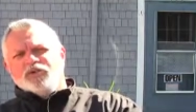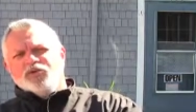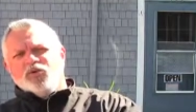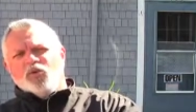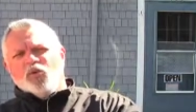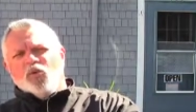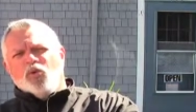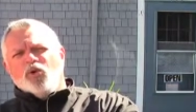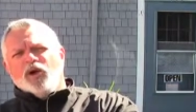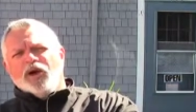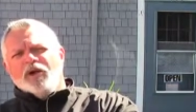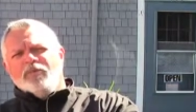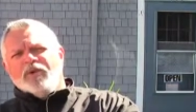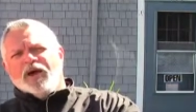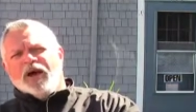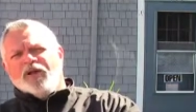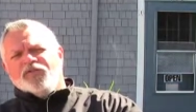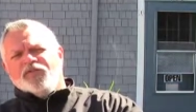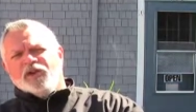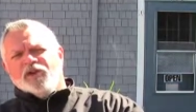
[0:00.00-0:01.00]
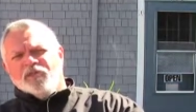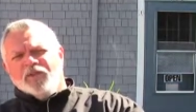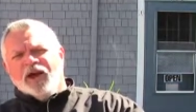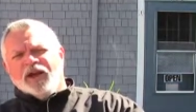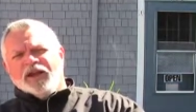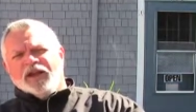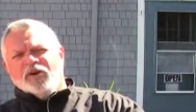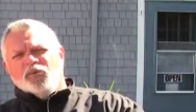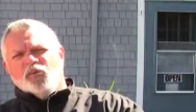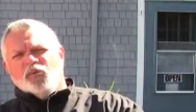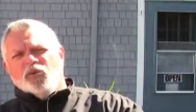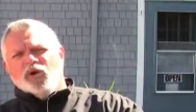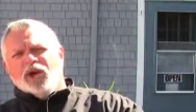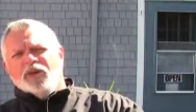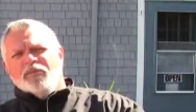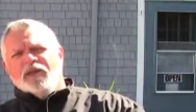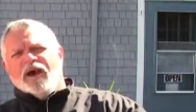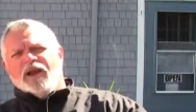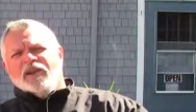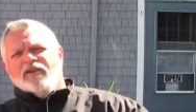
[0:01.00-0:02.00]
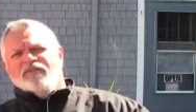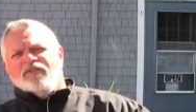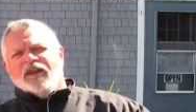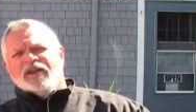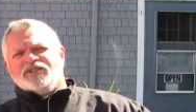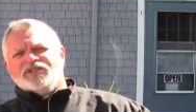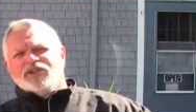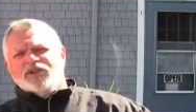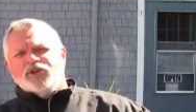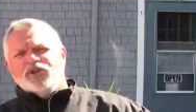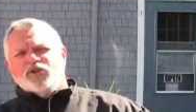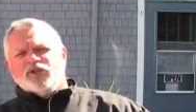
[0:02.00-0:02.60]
who are worried about their money and worried about investing,